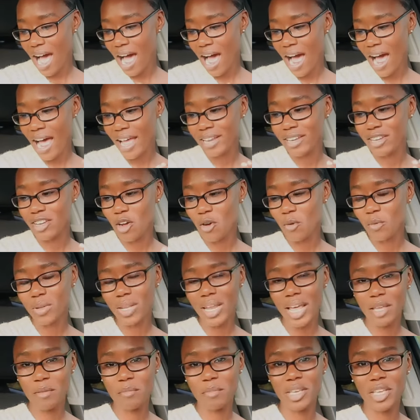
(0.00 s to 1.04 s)
I don't
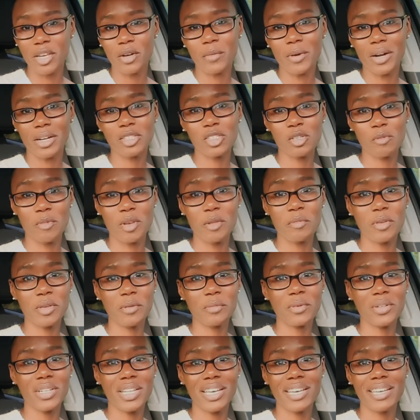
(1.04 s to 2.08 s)
like being around too many
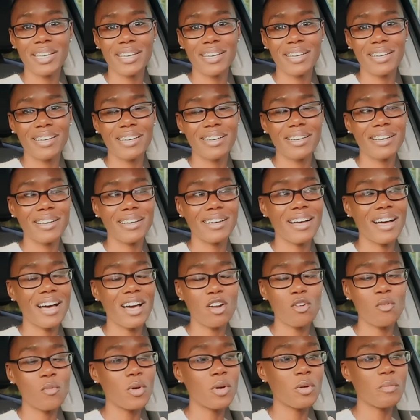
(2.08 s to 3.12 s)
people. Like, I
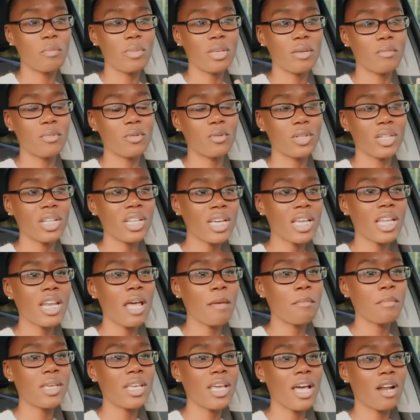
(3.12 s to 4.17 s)
don't want people looking
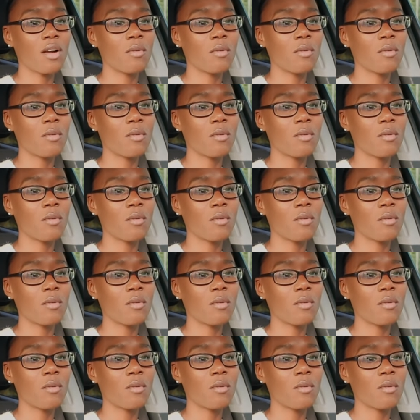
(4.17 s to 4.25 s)
at me.